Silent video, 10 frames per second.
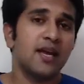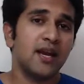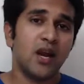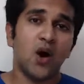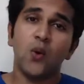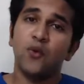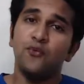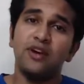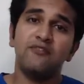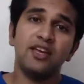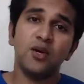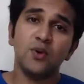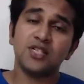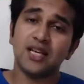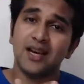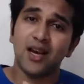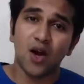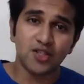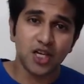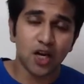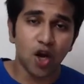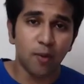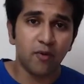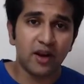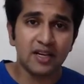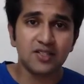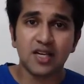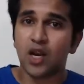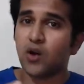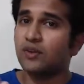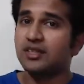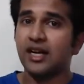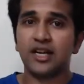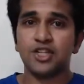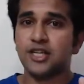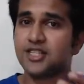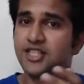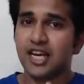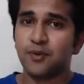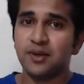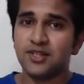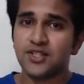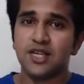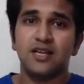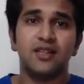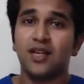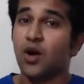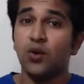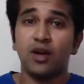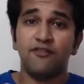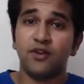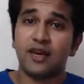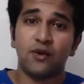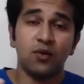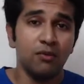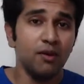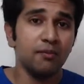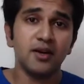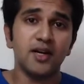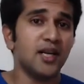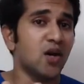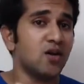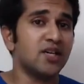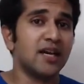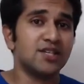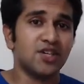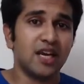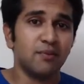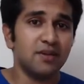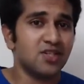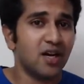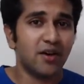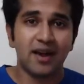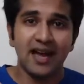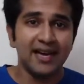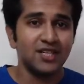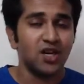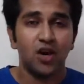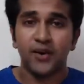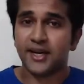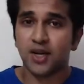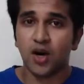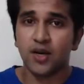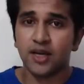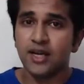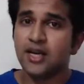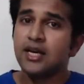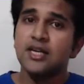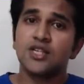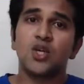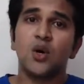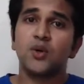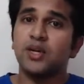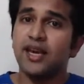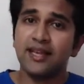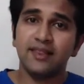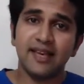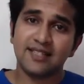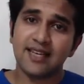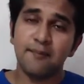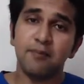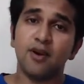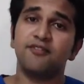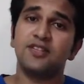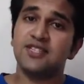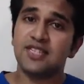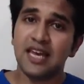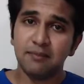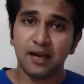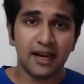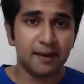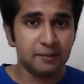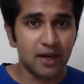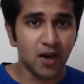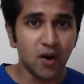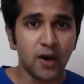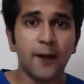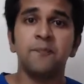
Now, when we use logical operators along with conditional statements, now if you can remember, logical statements are and, or, and not. So to take the example of the same alarm clock,